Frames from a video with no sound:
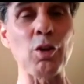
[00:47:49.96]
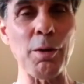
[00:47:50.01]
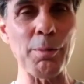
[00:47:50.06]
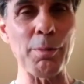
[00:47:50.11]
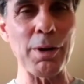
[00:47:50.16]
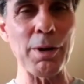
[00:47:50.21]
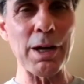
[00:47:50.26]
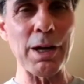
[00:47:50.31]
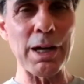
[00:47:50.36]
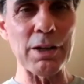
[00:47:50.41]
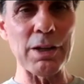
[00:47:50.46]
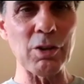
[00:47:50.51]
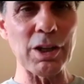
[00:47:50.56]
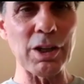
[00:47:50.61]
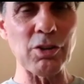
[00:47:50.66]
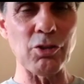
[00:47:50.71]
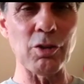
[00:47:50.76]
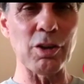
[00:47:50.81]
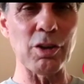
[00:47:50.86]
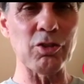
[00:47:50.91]
healthy
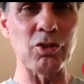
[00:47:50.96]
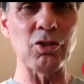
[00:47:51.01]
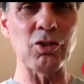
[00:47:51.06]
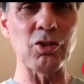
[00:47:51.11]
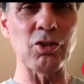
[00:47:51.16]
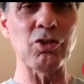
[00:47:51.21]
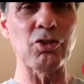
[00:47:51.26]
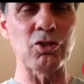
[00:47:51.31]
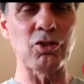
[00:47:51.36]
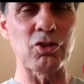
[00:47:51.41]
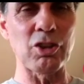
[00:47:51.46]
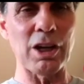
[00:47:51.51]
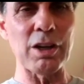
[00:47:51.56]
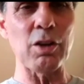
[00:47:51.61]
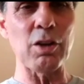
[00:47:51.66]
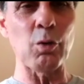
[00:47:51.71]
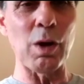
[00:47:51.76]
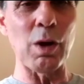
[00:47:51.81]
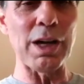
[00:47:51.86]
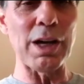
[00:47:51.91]
carbohydrates, not
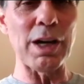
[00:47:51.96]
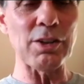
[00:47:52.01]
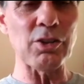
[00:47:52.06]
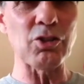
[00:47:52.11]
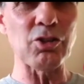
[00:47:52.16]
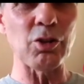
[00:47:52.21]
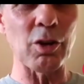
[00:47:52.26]
just junk,